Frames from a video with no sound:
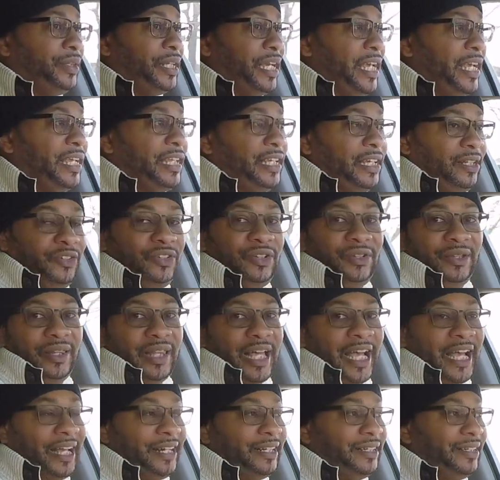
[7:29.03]
it gets you
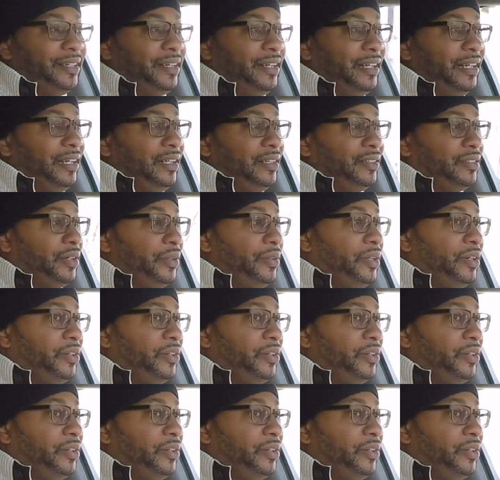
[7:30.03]
that. So